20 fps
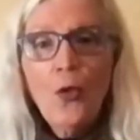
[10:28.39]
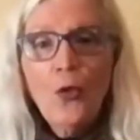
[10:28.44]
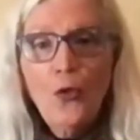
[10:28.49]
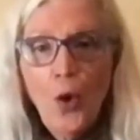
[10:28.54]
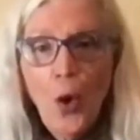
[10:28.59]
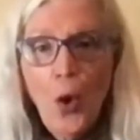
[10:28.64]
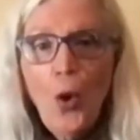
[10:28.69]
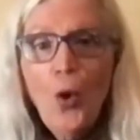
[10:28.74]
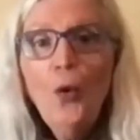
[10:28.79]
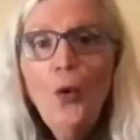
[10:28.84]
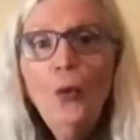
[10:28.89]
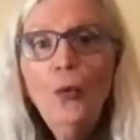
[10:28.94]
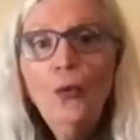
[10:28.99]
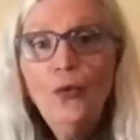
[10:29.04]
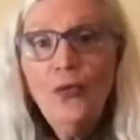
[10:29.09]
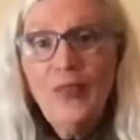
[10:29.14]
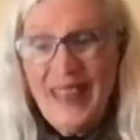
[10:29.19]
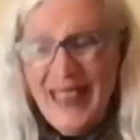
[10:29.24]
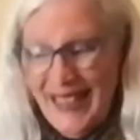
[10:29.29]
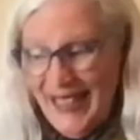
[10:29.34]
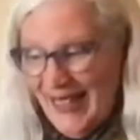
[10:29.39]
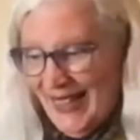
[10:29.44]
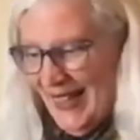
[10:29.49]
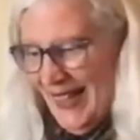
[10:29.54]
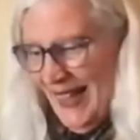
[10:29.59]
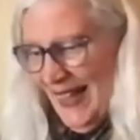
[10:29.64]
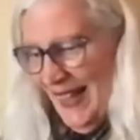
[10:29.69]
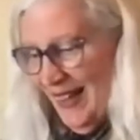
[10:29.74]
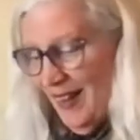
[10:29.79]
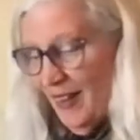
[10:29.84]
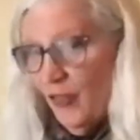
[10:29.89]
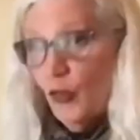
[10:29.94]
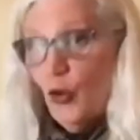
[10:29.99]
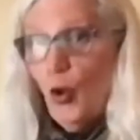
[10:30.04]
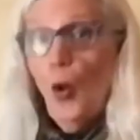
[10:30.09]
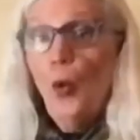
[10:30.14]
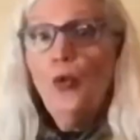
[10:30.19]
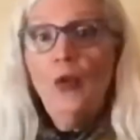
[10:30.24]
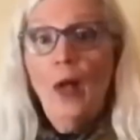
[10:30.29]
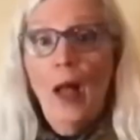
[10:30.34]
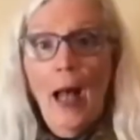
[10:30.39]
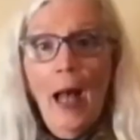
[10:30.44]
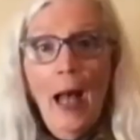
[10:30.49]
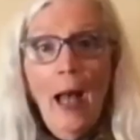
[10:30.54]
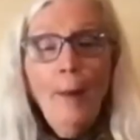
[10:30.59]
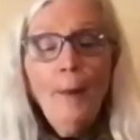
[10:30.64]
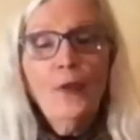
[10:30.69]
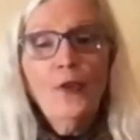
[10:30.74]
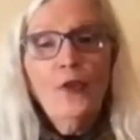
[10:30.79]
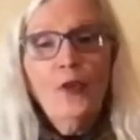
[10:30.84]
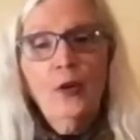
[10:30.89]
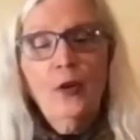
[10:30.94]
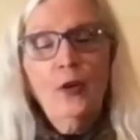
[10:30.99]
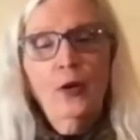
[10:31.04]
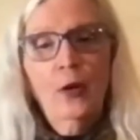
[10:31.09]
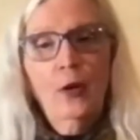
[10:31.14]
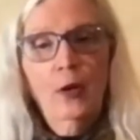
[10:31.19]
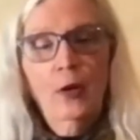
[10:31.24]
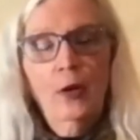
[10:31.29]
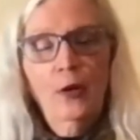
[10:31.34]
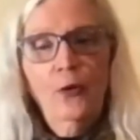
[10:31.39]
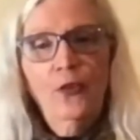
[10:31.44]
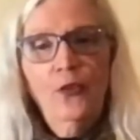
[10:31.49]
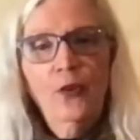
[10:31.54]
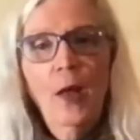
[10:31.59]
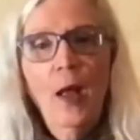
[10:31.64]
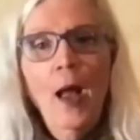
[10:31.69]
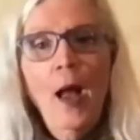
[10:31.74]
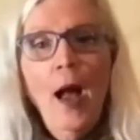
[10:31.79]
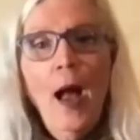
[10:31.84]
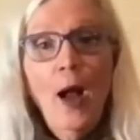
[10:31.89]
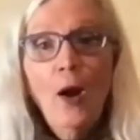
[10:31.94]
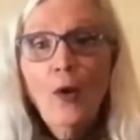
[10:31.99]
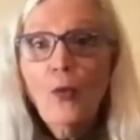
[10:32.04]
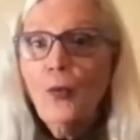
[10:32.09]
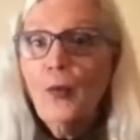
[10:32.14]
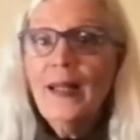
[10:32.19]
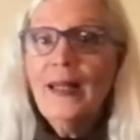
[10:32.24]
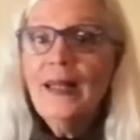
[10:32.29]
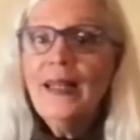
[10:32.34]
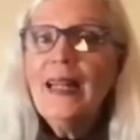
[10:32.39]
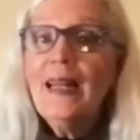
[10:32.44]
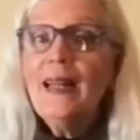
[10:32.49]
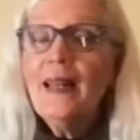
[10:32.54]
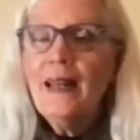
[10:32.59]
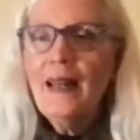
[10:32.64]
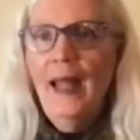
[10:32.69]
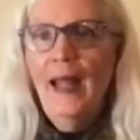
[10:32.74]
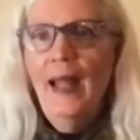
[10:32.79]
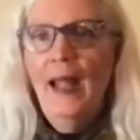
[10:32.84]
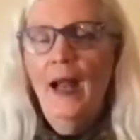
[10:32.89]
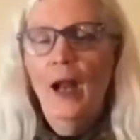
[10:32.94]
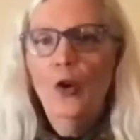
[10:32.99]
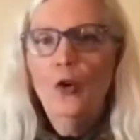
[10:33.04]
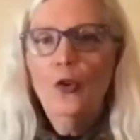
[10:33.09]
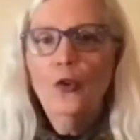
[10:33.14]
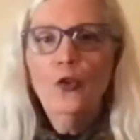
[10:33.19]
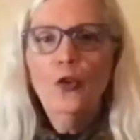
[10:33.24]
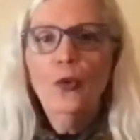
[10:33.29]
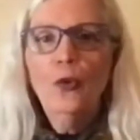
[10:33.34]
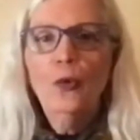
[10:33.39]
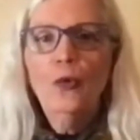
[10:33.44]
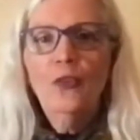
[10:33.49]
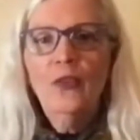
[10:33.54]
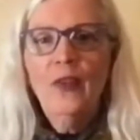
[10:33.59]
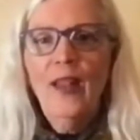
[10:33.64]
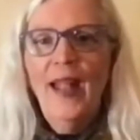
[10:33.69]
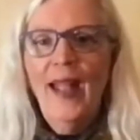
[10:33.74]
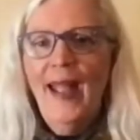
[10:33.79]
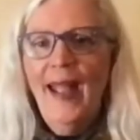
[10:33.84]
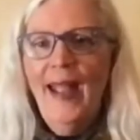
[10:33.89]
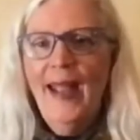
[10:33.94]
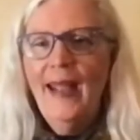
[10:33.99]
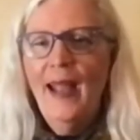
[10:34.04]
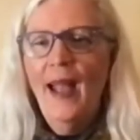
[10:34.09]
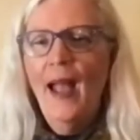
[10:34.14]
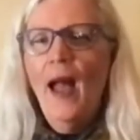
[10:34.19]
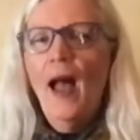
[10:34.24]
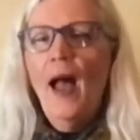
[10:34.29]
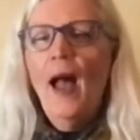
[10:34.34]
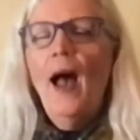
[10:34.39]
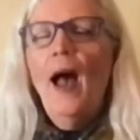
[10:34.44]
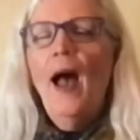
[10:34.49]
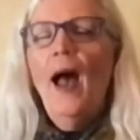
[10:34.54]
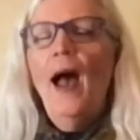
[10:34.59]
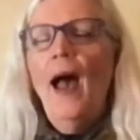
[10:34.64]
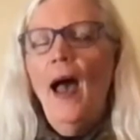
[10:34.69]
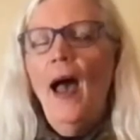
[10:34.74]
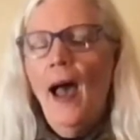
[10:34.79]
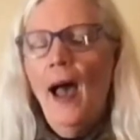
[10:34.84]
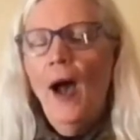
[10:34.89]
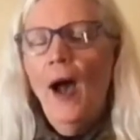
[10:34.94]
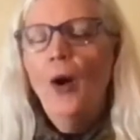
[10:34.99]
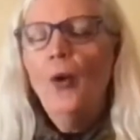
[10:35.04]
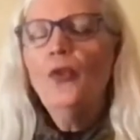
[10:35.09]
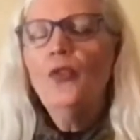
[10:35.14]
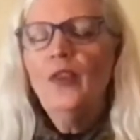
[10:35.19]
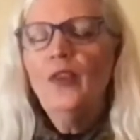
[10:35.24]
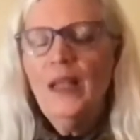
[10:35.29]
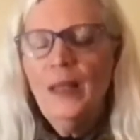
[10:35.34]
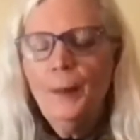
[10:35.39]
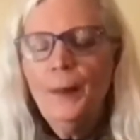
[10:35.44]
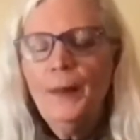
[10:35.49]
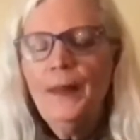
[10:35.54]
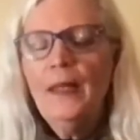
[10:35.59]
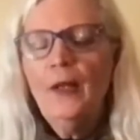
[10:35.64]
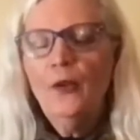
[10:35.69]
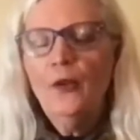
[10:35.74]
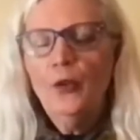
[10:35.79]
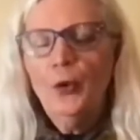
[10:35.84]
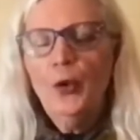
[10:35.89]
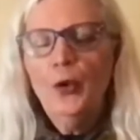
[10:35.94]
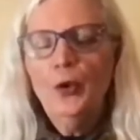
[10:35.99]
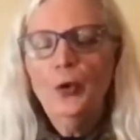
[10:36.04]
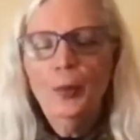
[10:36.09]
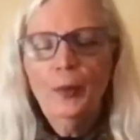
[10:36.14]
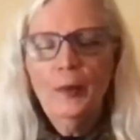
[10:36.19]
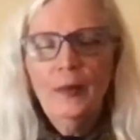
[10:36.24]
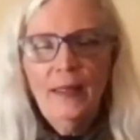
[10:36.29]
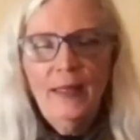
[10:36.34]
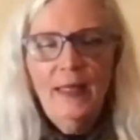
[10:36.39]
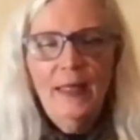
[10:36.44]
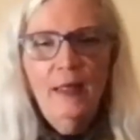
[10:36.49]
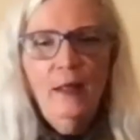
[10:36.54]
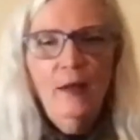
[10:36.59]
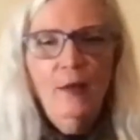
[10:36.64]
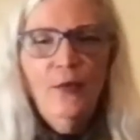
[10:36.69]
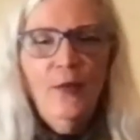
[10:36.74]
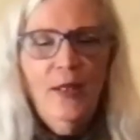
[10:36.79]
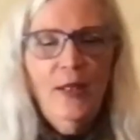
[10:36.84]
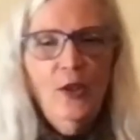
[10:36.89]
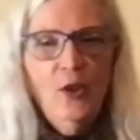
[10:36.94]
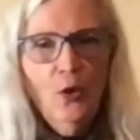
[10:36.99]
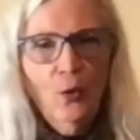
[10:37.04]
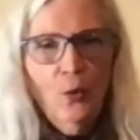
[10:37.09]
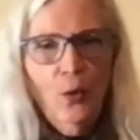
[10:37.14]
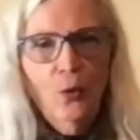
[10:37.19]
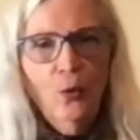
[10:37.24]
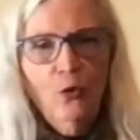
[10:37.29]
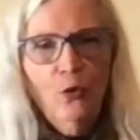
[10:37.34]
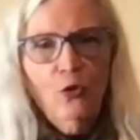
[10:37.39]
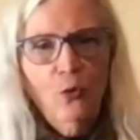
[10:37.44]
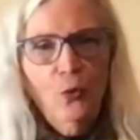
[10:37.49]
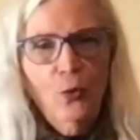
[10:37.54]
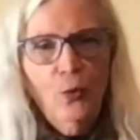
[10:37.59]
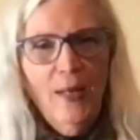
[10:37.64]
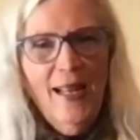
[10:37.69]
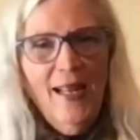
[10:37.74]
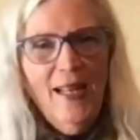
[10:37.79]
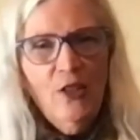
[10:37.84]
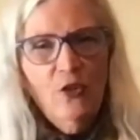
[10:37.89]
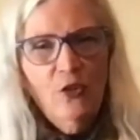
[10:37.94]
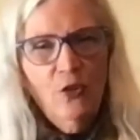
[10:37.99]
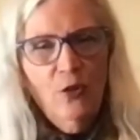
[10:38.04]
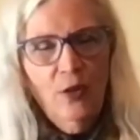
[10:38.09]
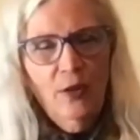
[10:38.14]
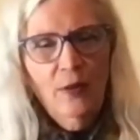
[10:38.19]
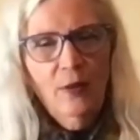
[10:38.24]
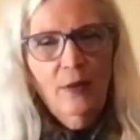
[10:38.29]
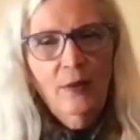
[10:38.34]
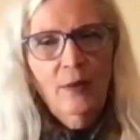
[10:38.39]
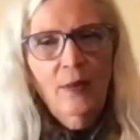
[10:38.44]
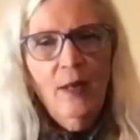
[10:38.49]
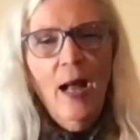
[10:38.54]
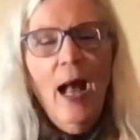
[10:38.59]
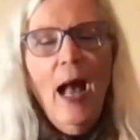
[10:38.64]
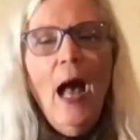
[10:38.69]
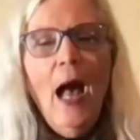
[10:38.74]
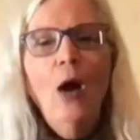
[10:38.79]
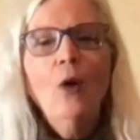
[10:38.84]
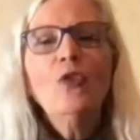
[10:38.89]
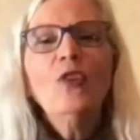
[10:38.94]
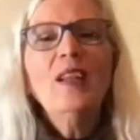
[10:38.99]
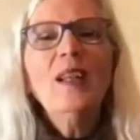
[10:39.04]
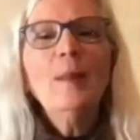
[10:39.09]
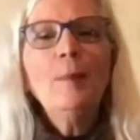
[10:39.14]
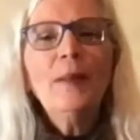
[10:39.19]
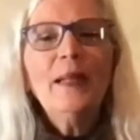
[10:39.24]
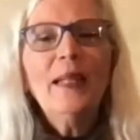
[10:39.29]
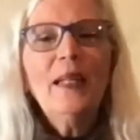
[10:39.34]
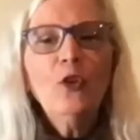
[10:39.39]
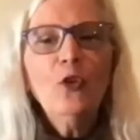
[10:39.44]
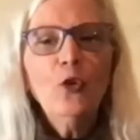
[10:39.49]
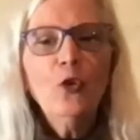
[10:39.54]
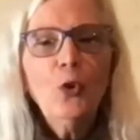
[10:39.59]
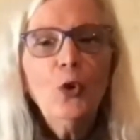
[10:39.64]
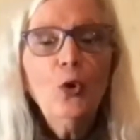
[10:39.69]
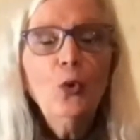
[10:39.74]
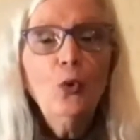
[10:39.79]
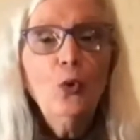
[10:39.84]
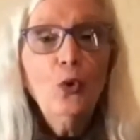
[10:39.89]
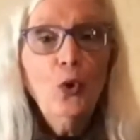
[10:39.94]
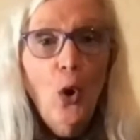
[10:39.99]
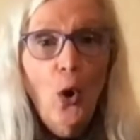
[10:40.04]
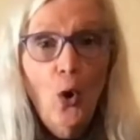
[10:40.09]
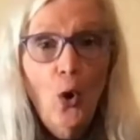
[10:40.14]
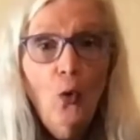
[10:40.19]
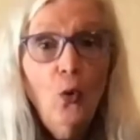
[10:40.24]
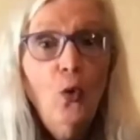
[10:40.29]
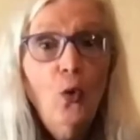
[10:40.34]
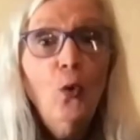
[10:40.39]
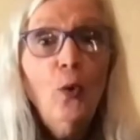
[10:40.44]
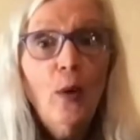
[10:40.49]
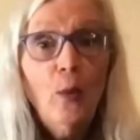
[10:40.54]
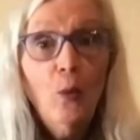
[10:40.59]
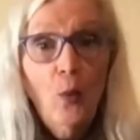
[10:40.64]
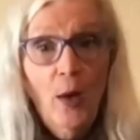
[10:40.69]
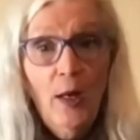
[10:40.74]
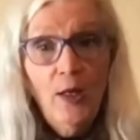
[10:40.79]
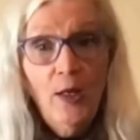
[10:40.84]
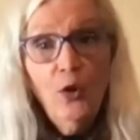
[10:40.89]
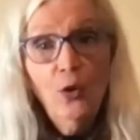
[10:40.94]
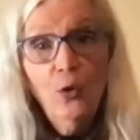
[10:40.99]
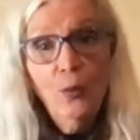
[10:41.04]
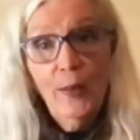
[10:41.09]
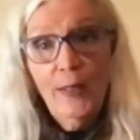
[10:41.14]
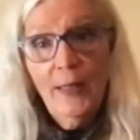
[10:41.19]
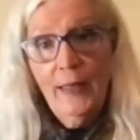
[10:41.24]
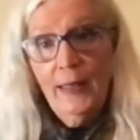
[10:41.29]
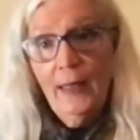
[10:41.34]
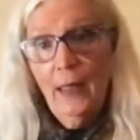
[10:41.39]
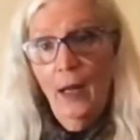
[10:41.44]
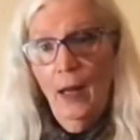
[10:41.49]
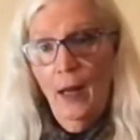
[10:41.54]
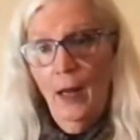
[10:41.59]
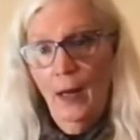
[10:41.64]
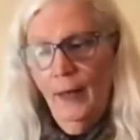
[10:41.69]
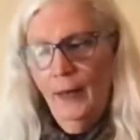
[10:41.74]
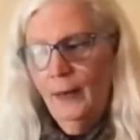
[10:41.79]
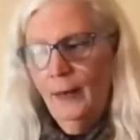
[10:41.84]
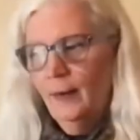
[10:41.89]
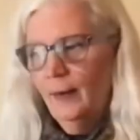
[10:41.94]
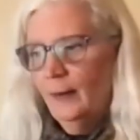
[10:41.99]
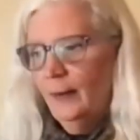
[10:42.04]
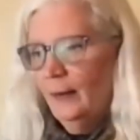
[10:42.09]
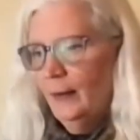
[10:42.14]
Those things, those obstacles are really there to say, how deeply do you believe in your own true nature? How deeply do you know who and what you really are?